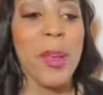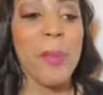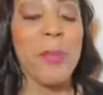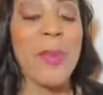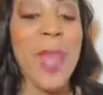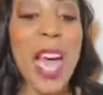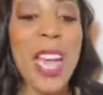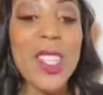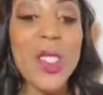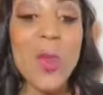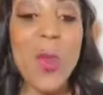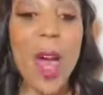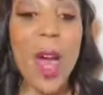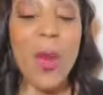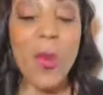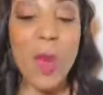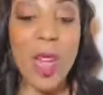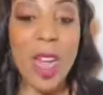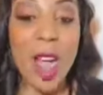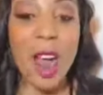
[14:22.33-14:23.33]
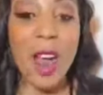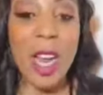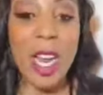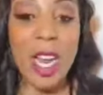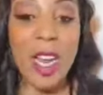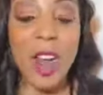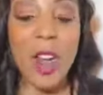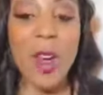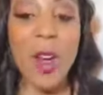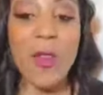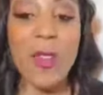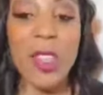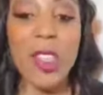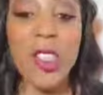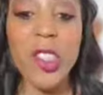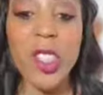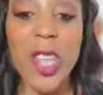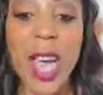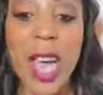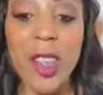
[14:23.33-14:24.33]
That's why we are here on
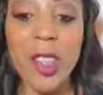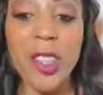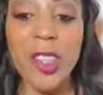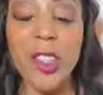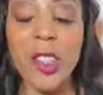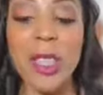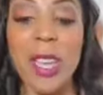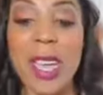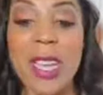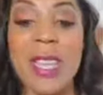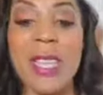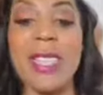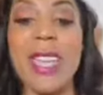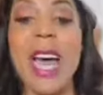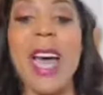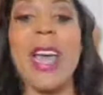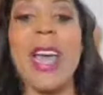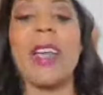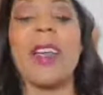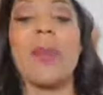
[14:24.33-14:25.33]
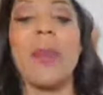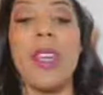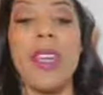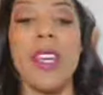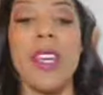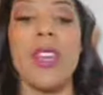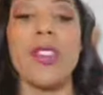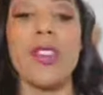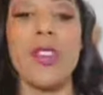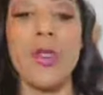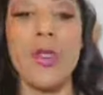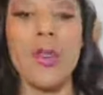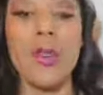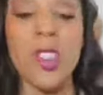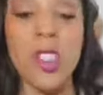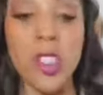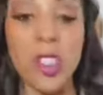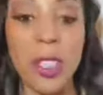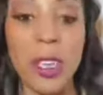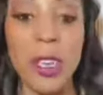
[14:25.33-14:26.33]
this challenge, ladies. I am here to
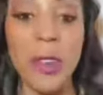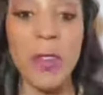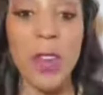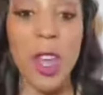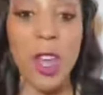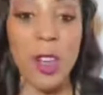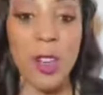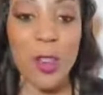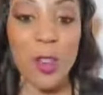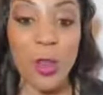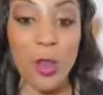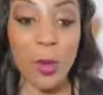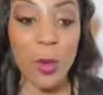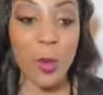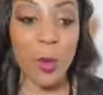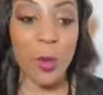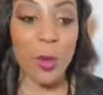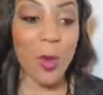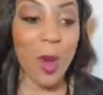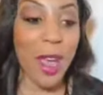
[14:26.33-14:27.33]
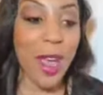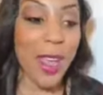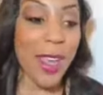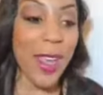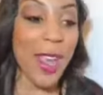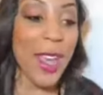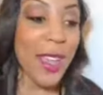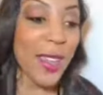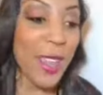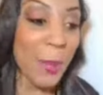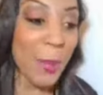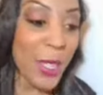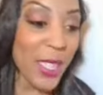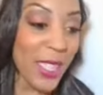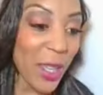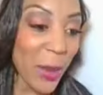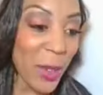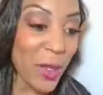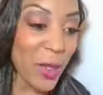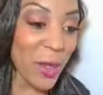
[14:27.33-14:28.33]
shift you, right? Let me
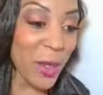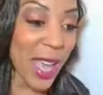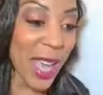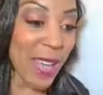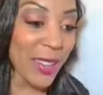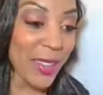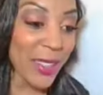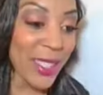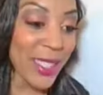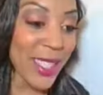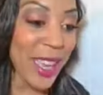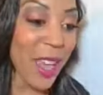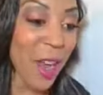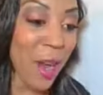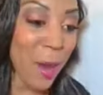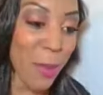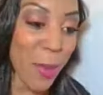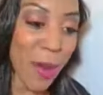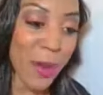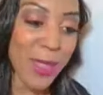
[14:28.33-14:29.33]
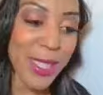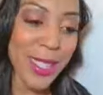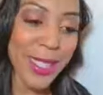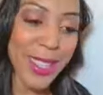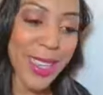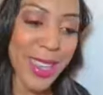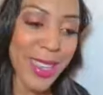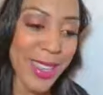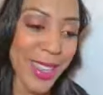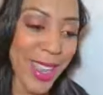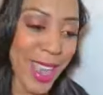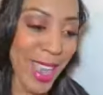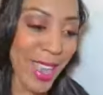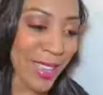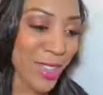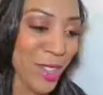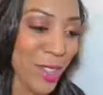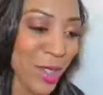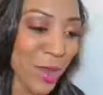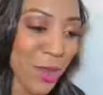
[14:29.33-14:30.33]
see what you guys are saying. Alberta said,
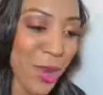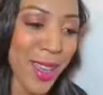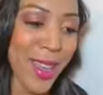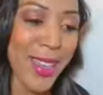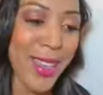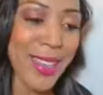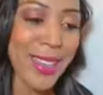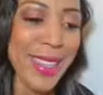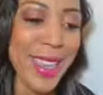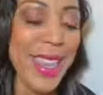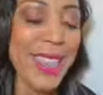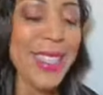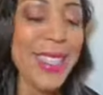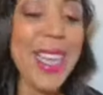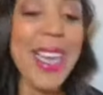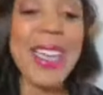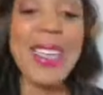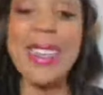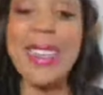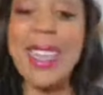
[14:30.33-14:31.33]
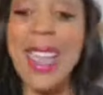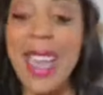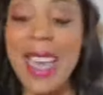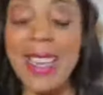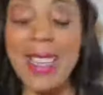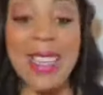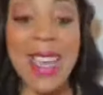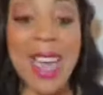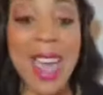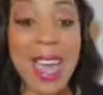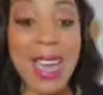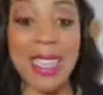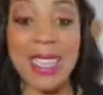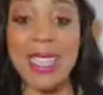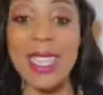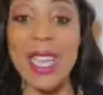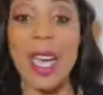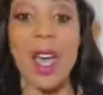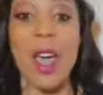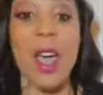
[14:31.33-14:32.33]
yes. Sharon, yes. Let,
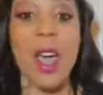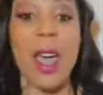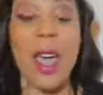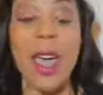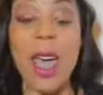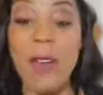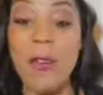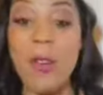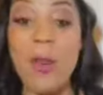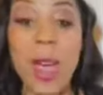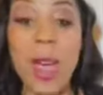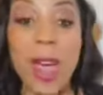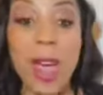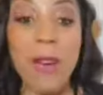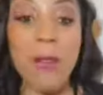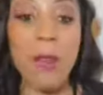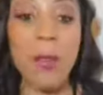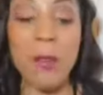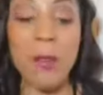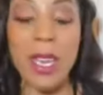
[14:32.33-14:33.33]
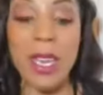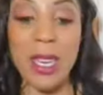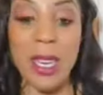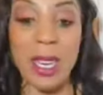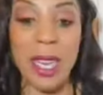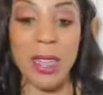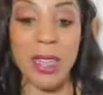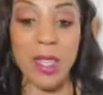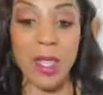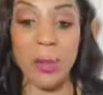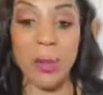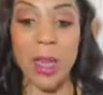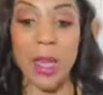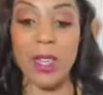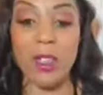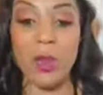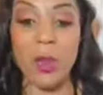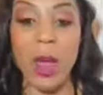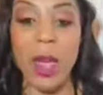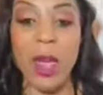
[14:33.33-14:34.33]
yes. Have you ever been in that
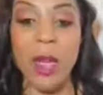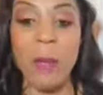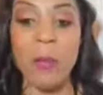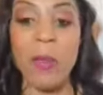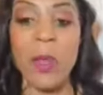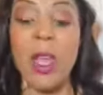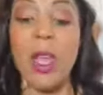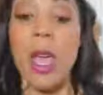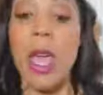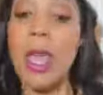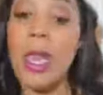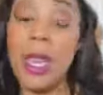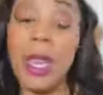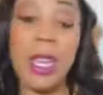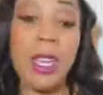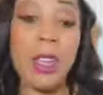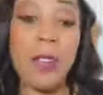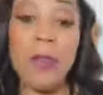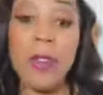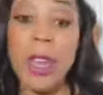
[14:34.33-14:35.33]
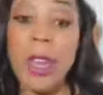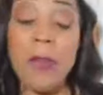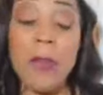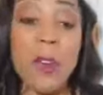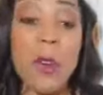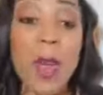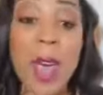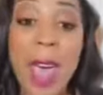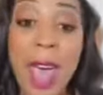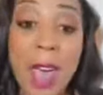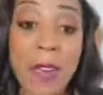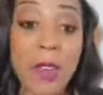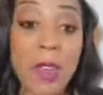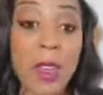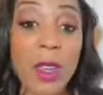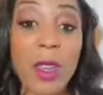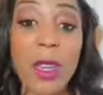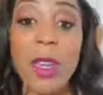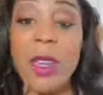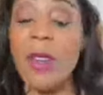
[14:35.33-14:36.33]
space, right? And, and if, if you haven't,